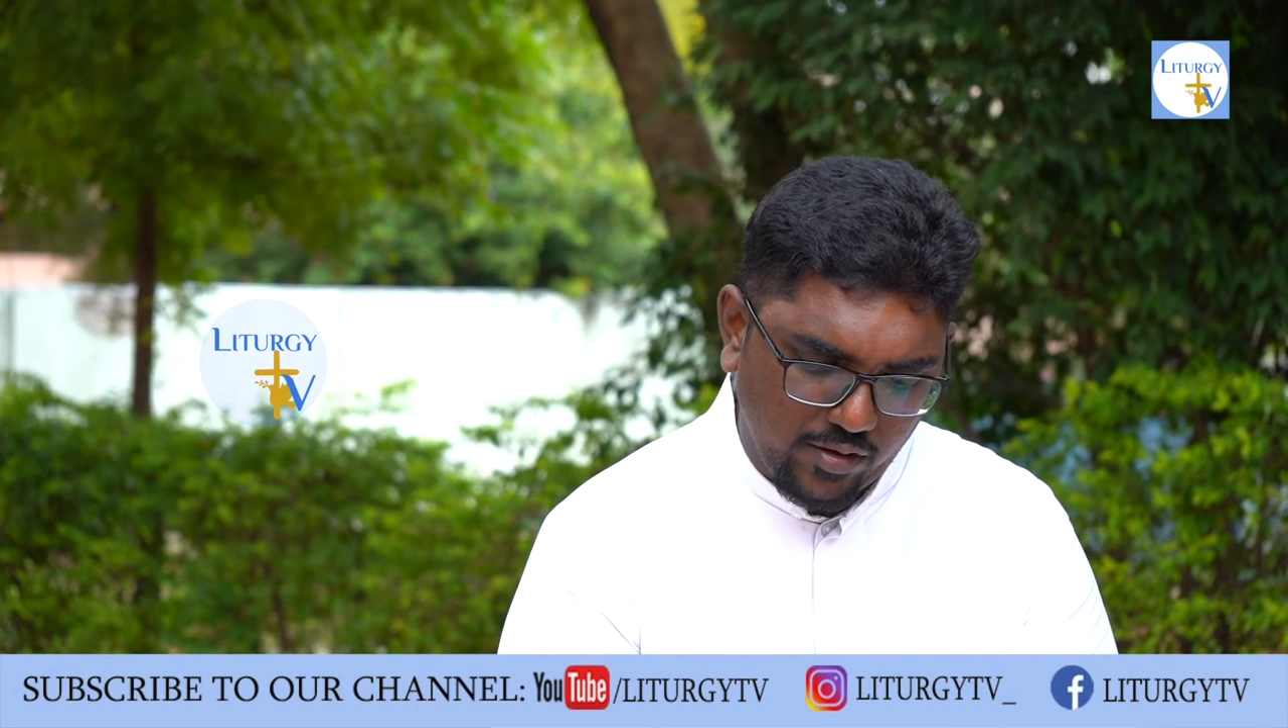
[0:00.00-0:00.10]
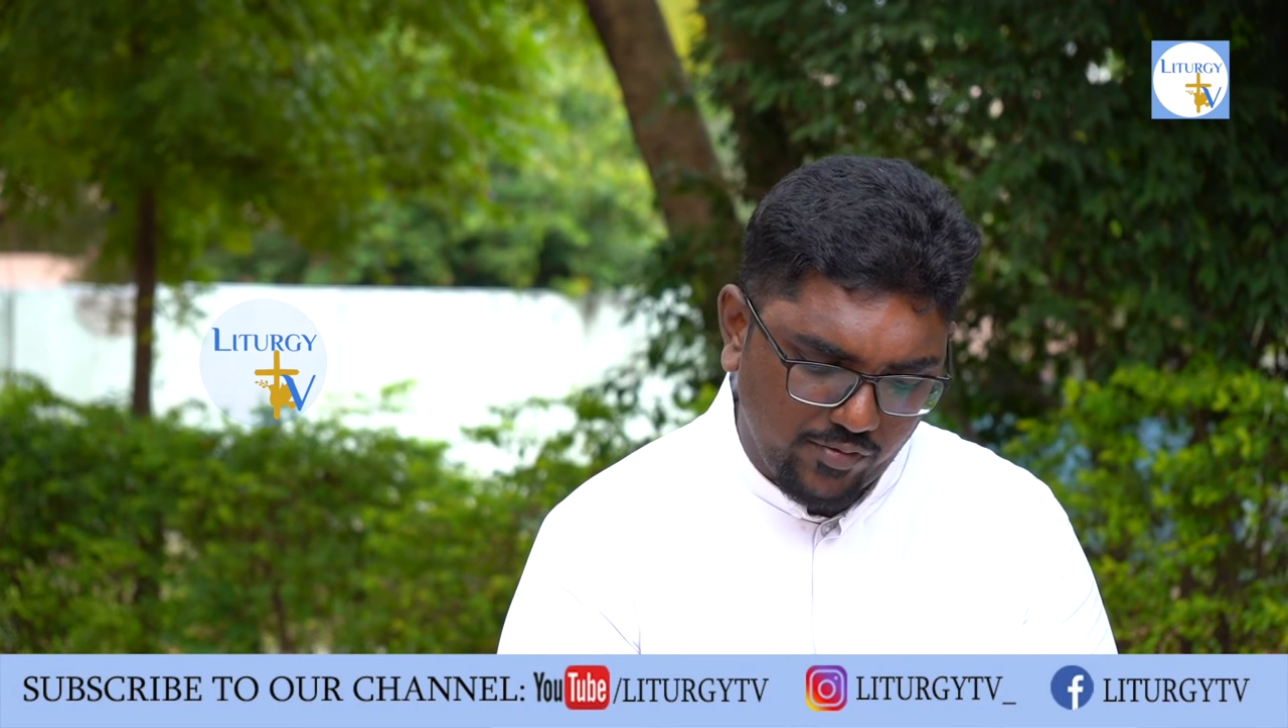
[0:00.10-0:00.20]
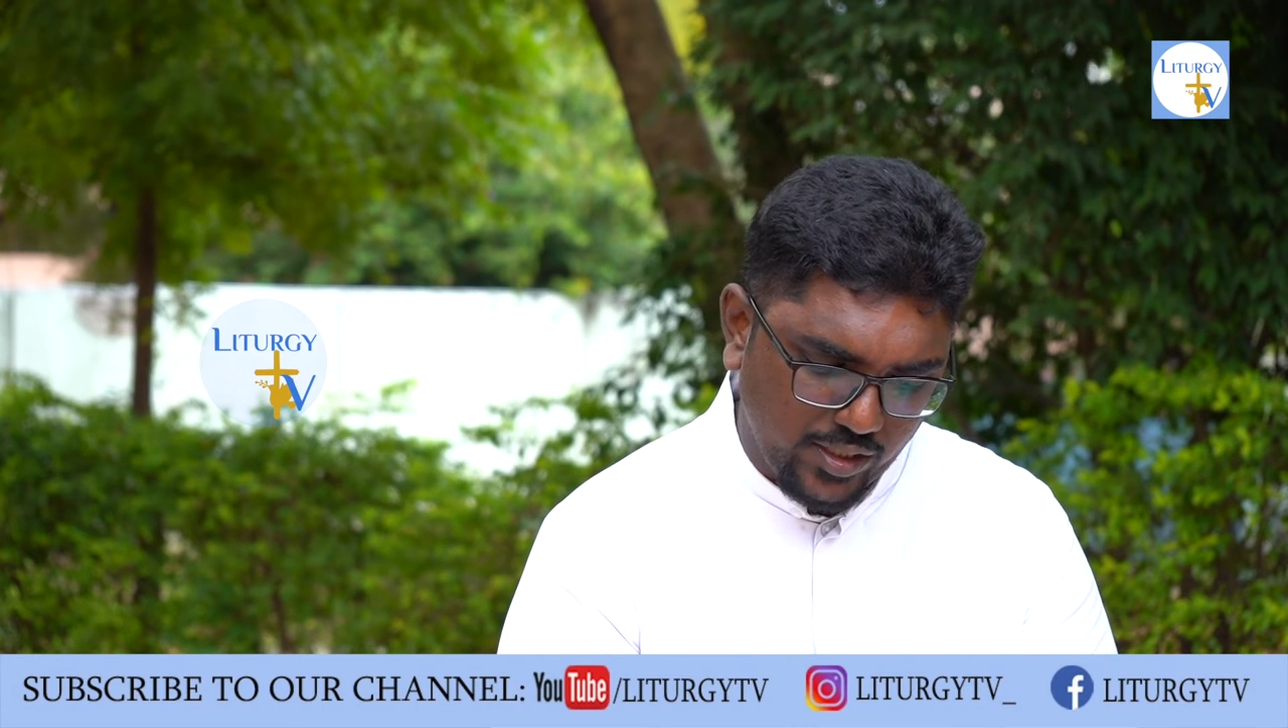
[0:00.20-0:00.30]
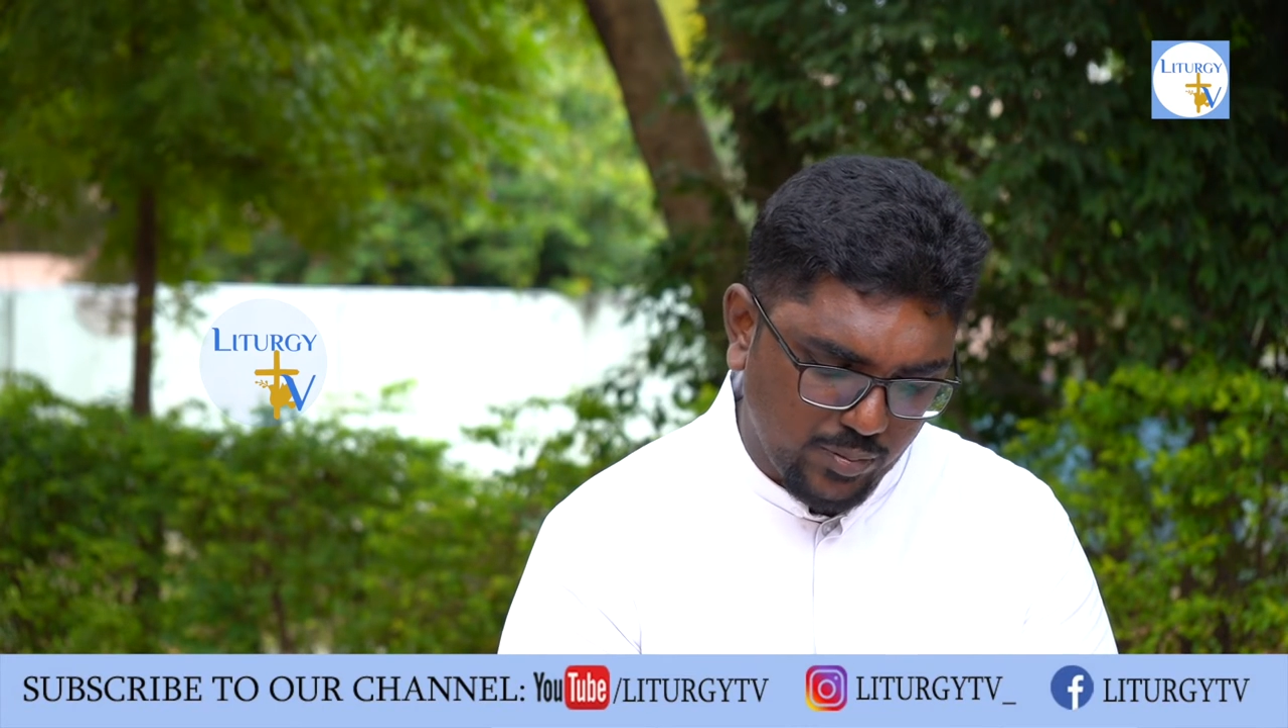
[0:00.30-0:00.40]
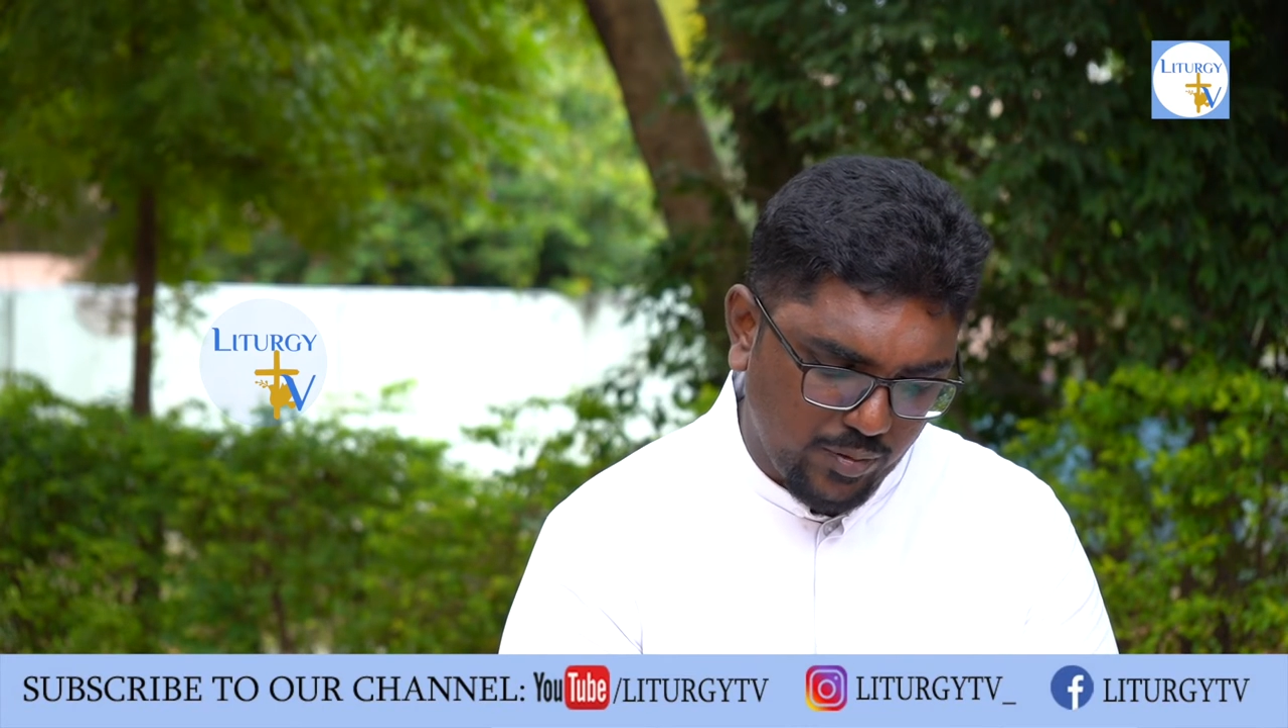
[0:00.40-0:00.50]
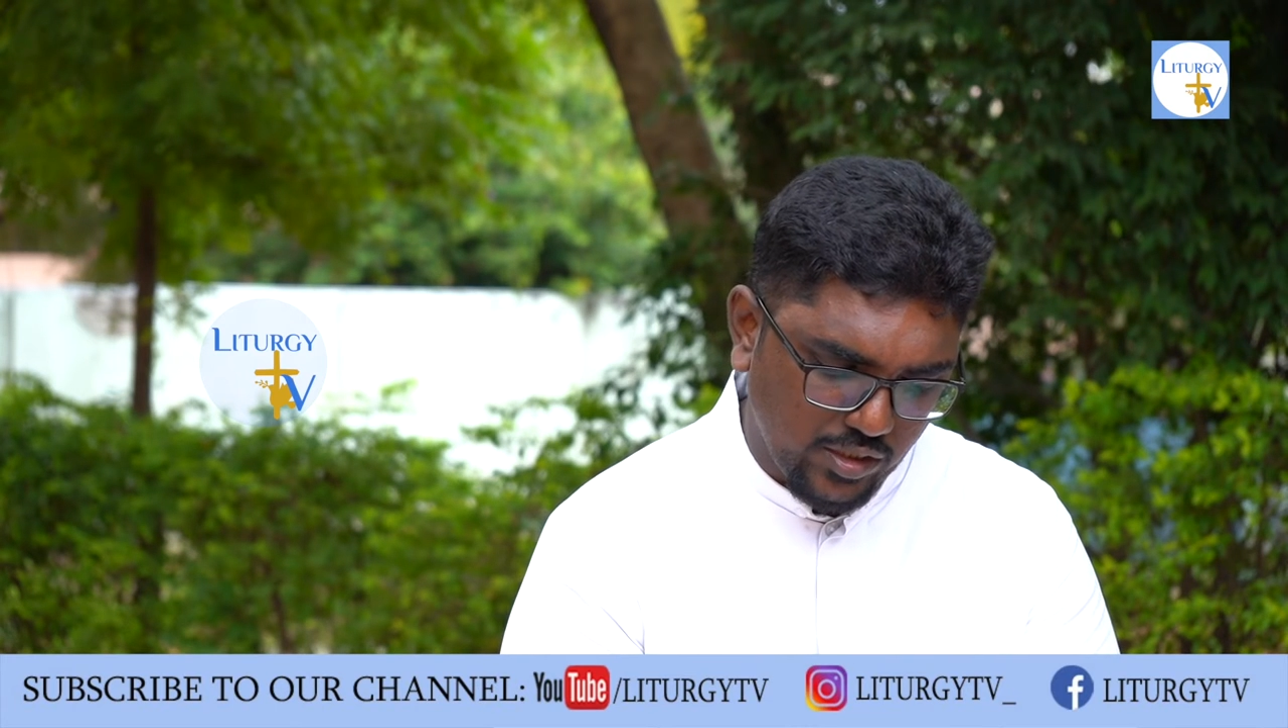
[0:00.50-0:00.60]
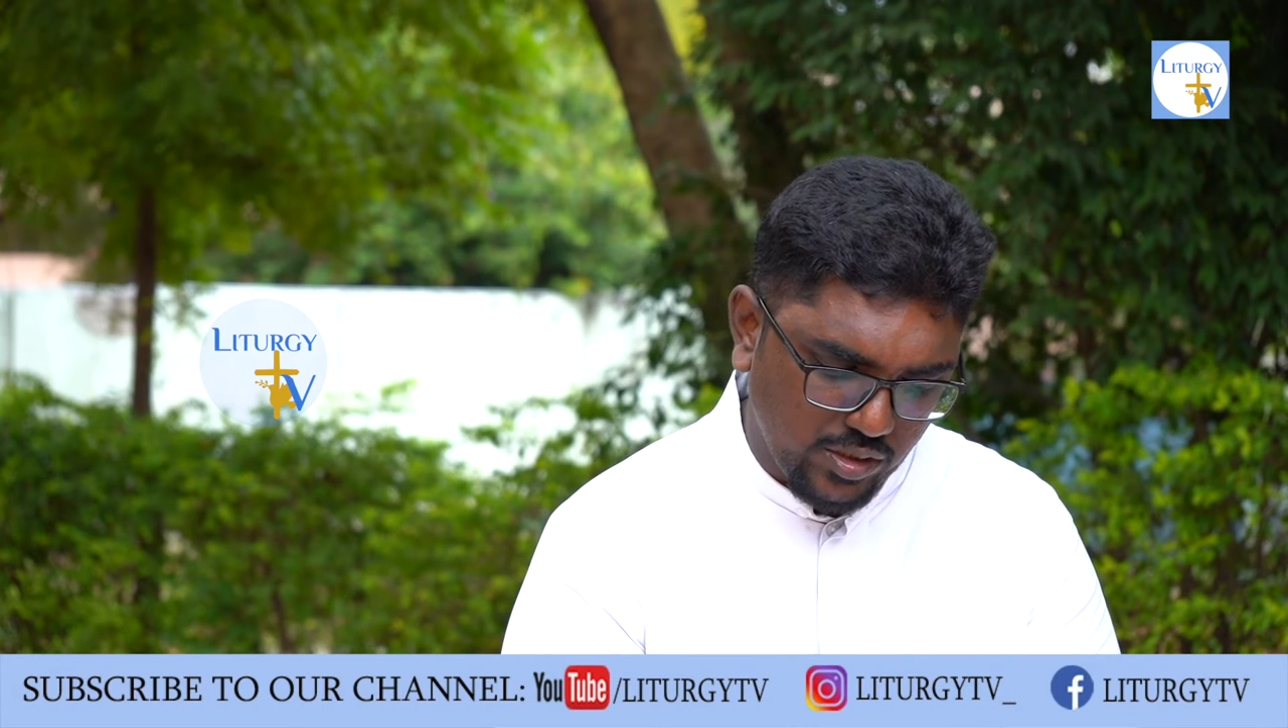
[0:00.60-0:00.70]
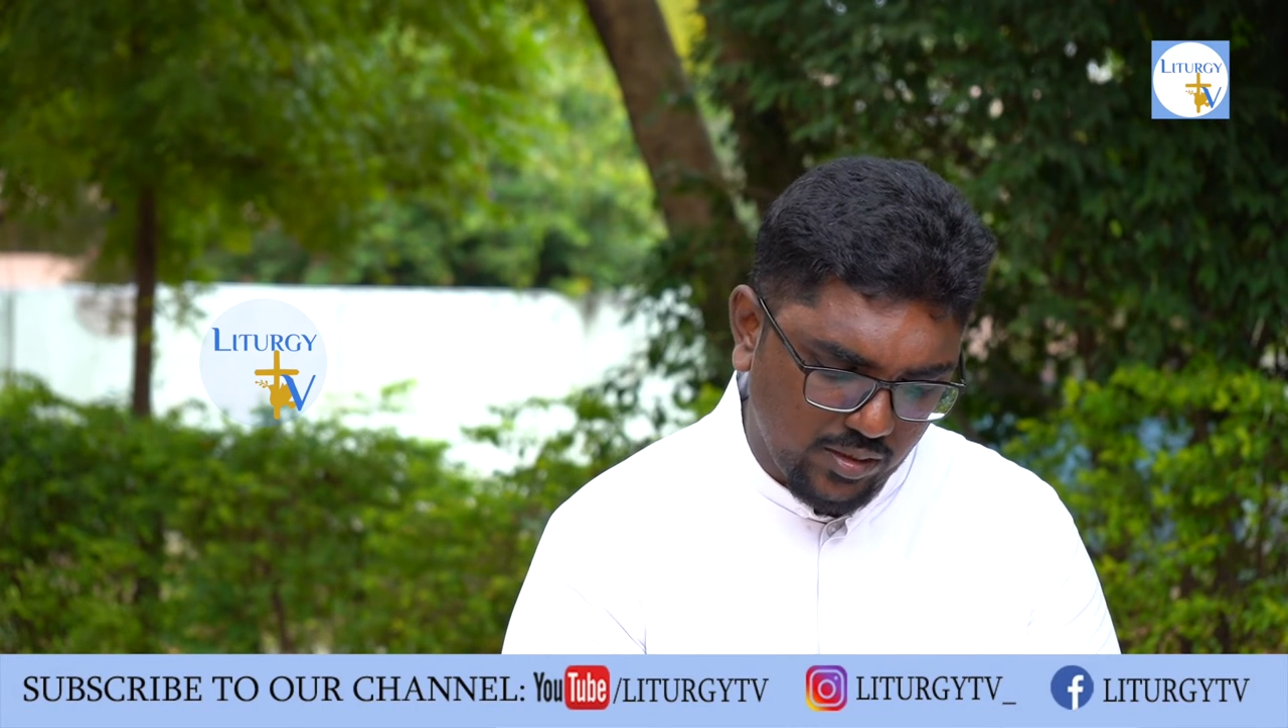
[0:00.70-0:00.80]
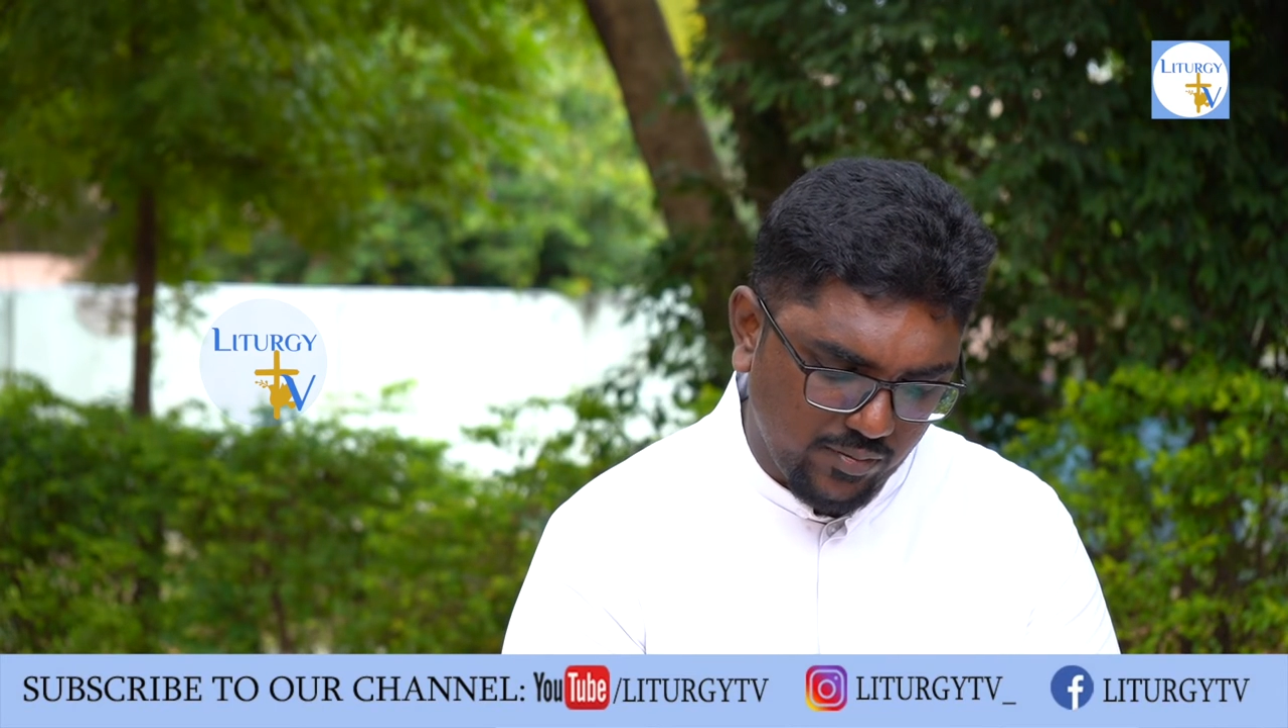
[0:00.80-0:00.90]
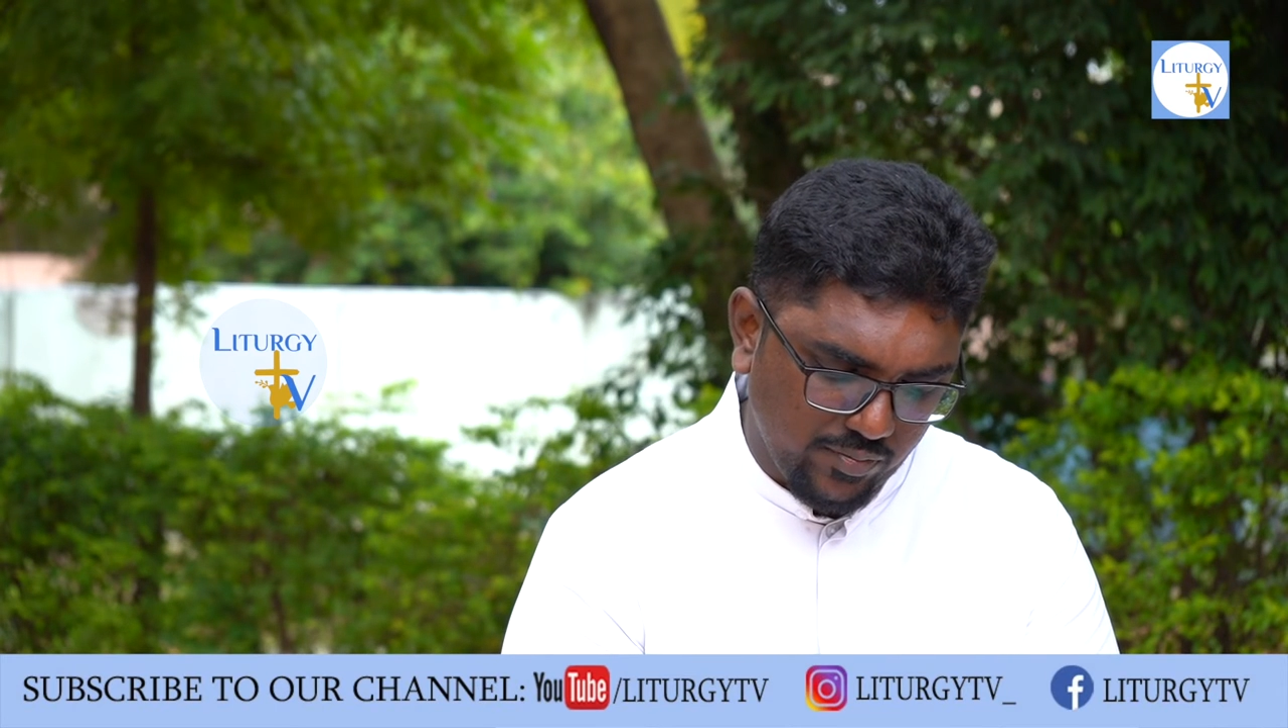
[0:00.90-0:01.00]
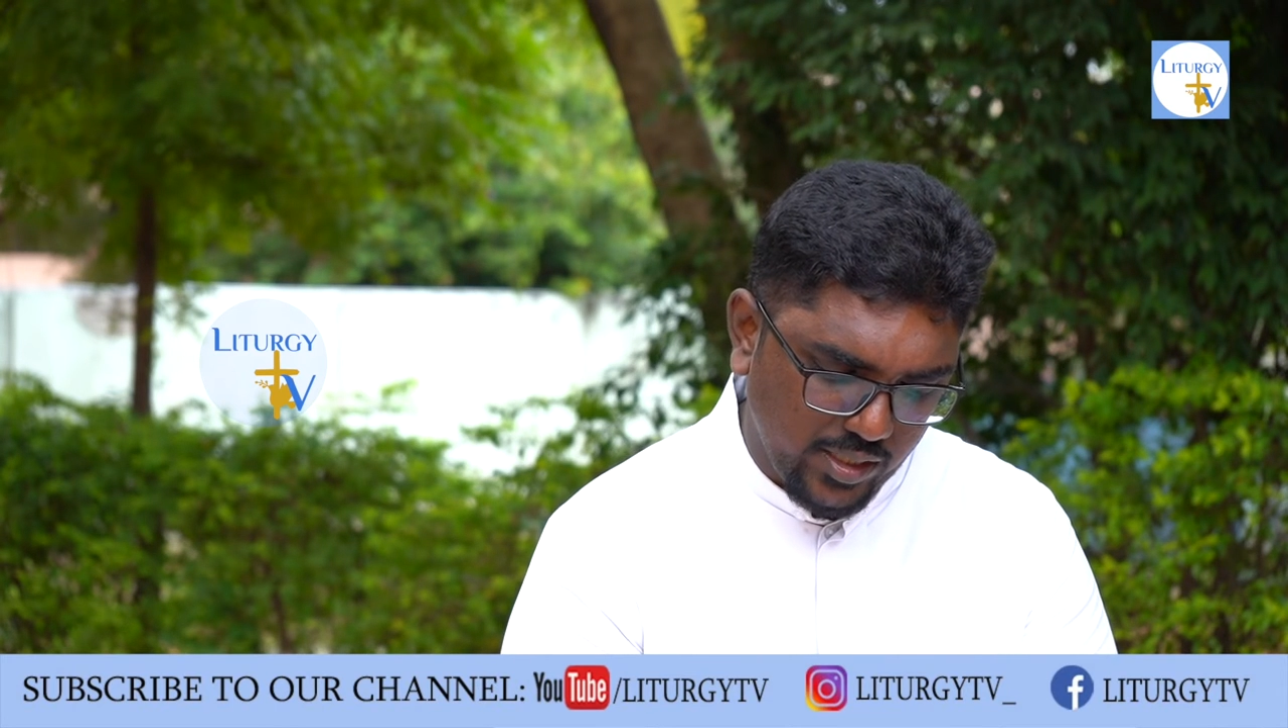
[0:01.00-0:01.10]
of expression.